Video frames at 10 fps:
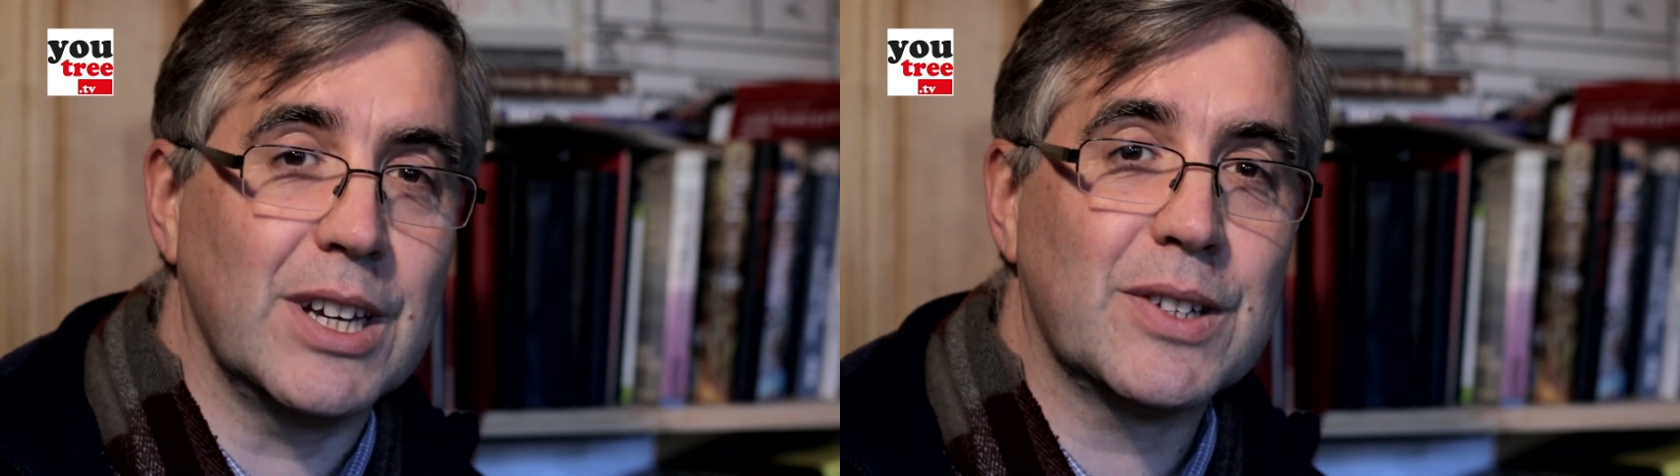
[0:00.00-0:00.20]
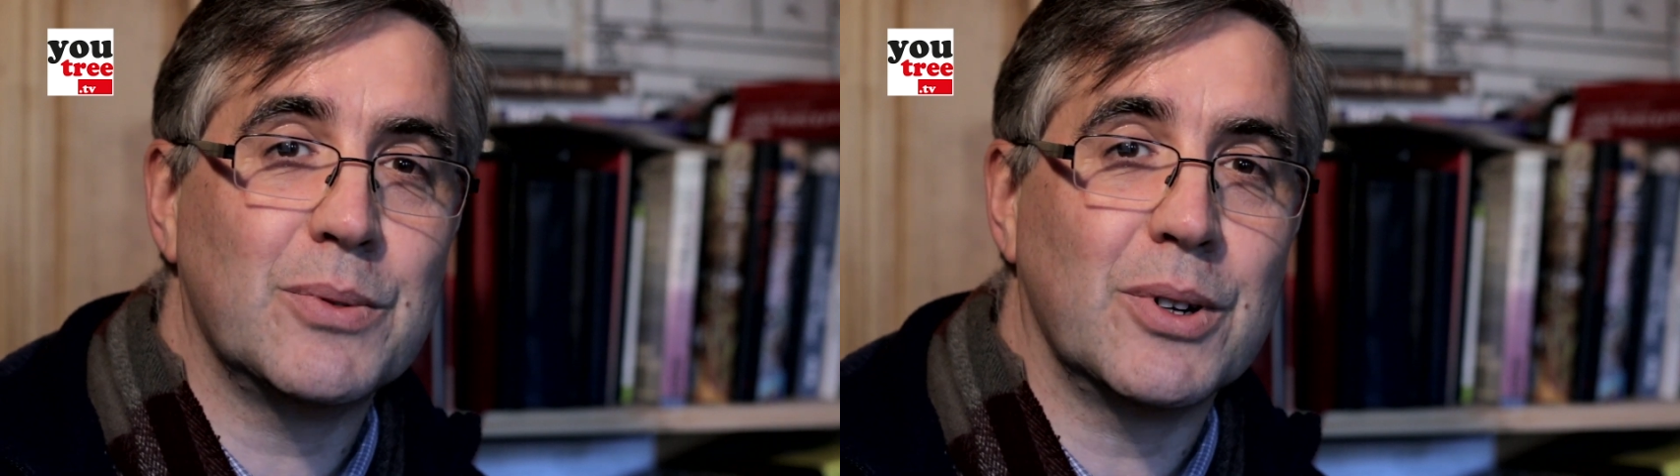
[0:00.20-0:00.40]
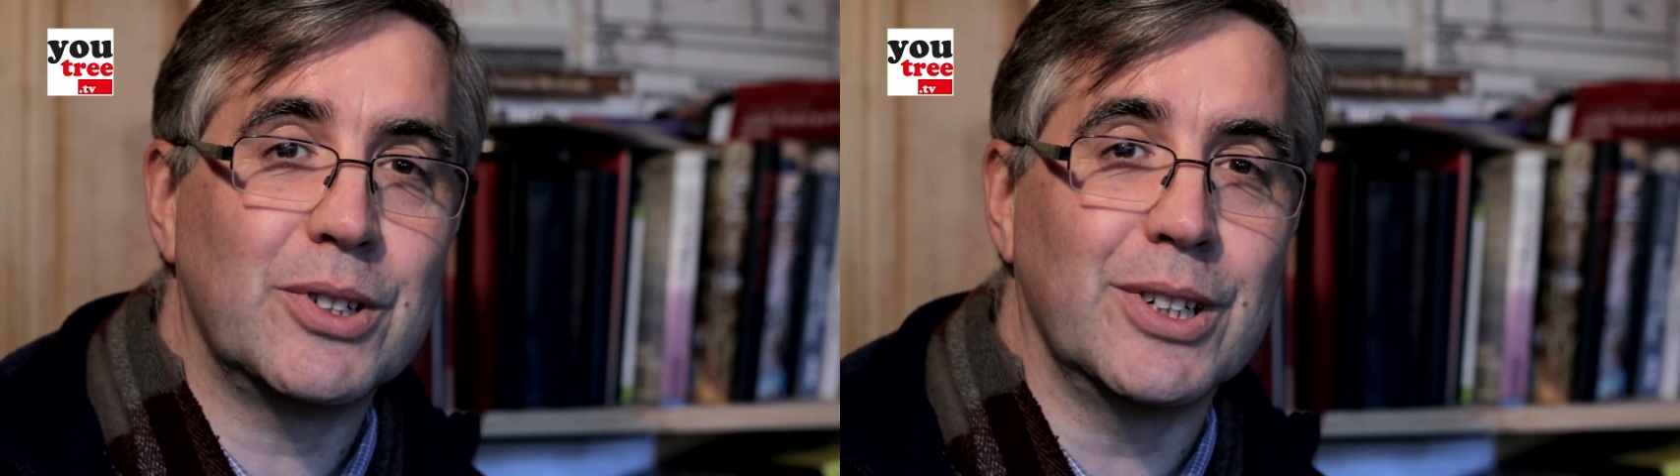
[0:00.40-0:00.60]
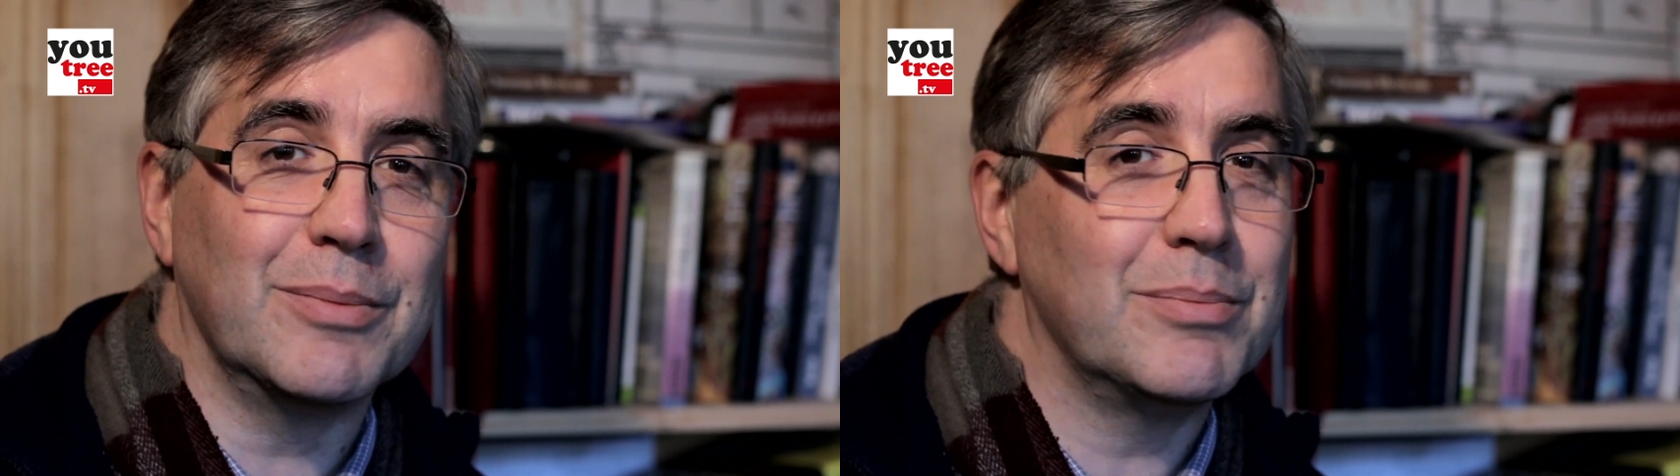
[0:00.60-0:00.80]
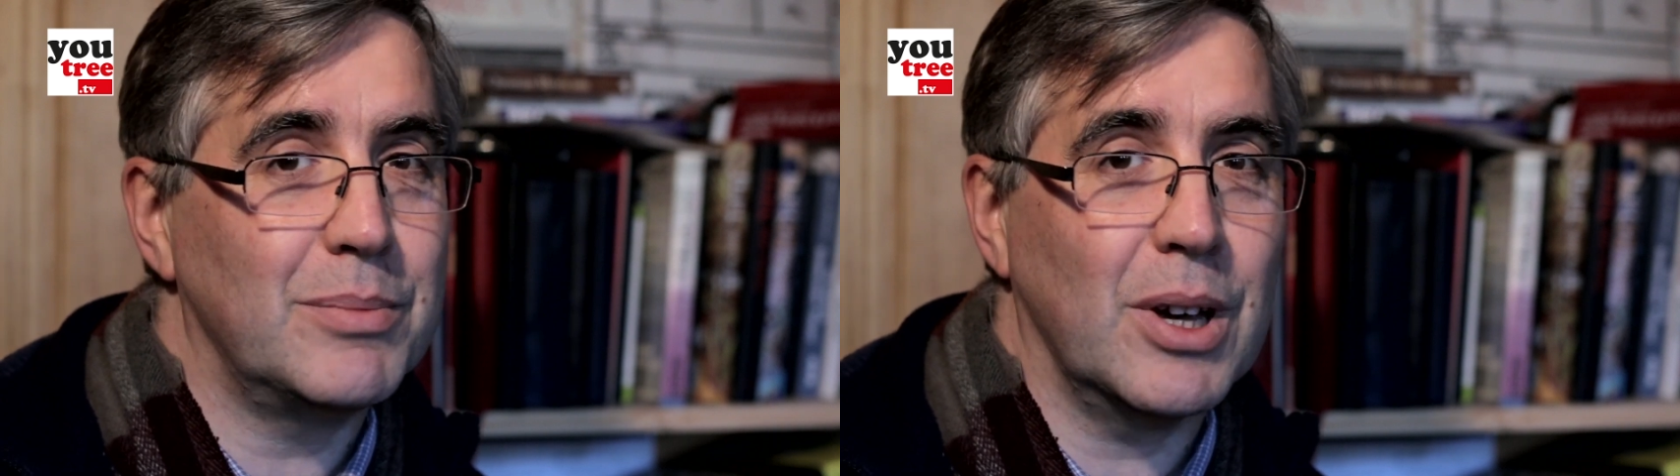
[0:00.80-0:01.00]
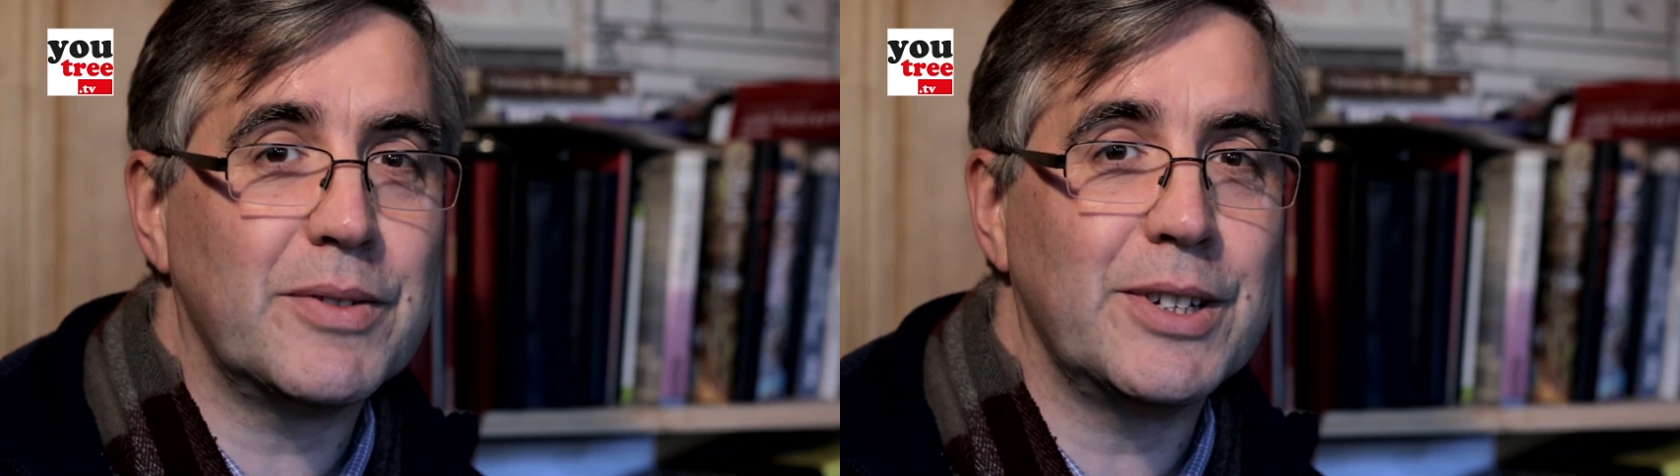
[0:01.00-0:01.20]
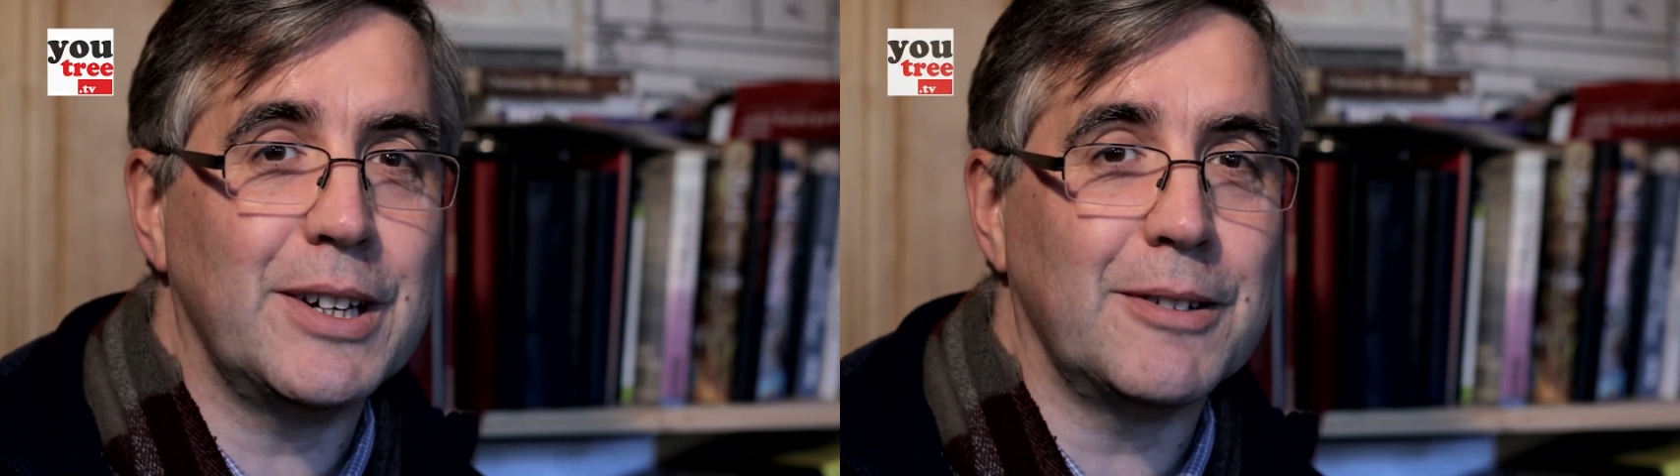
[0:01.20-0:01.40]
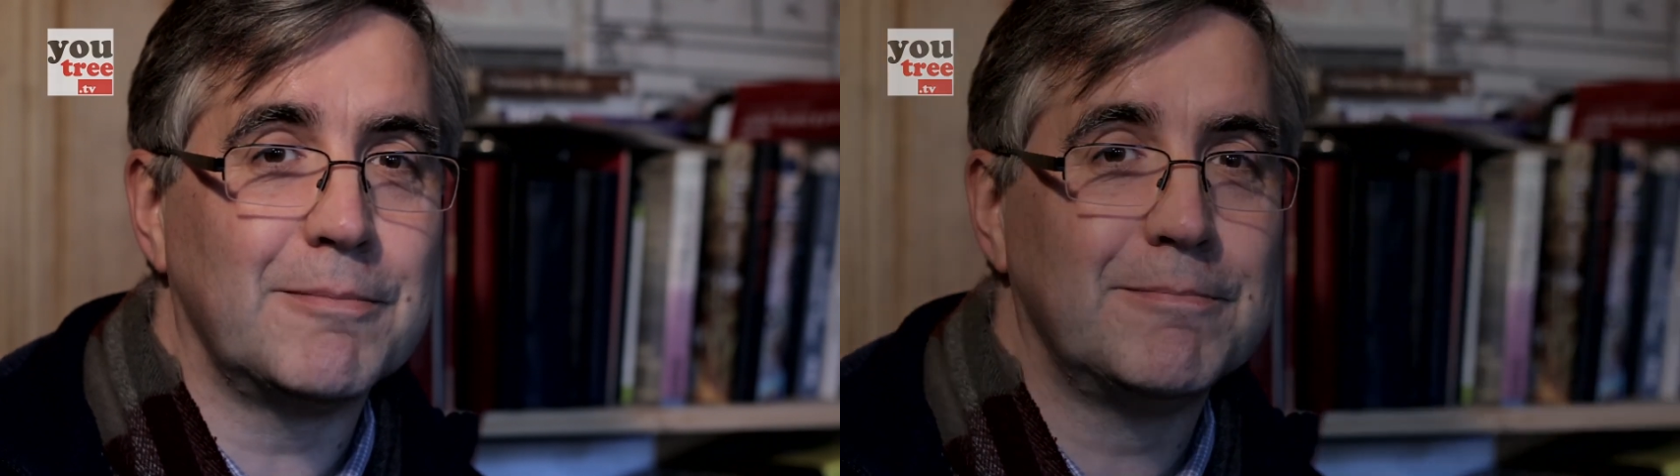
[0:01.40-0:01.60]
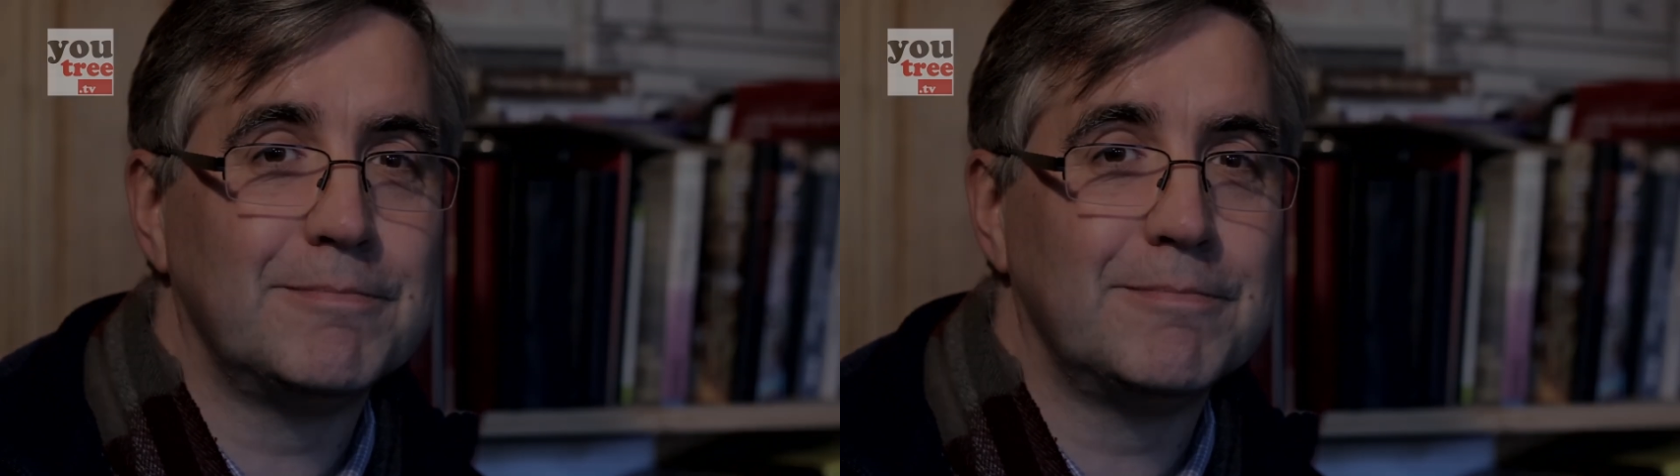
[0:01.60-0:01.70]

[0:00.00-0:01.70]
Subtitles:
Thanks for watching. Bye for now.